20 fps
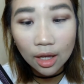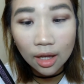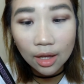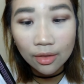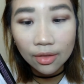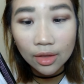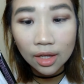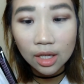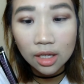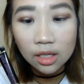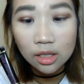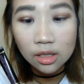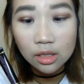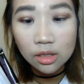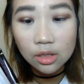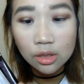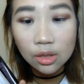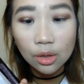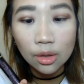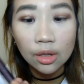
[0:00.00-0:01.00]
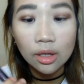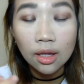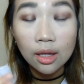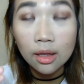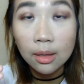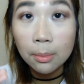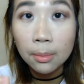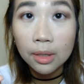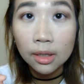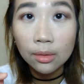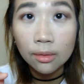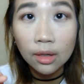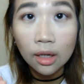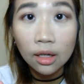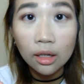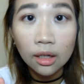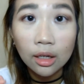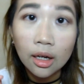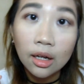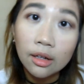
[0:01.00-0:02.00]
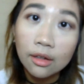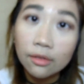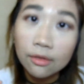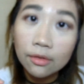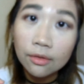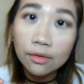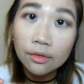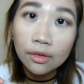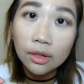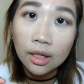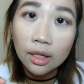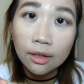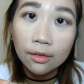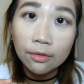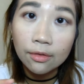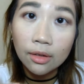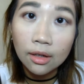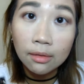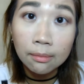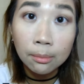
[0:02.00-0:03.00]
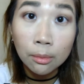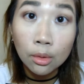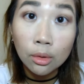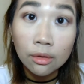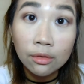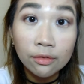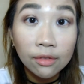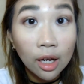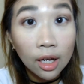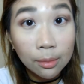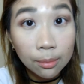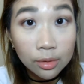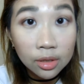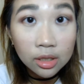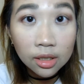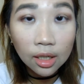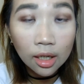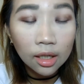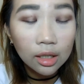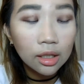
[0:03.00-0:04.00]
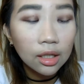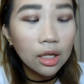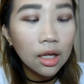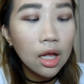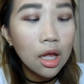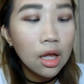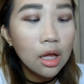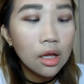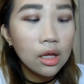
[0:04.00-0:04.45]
and then so that the middle color kind of give a more vibrant color.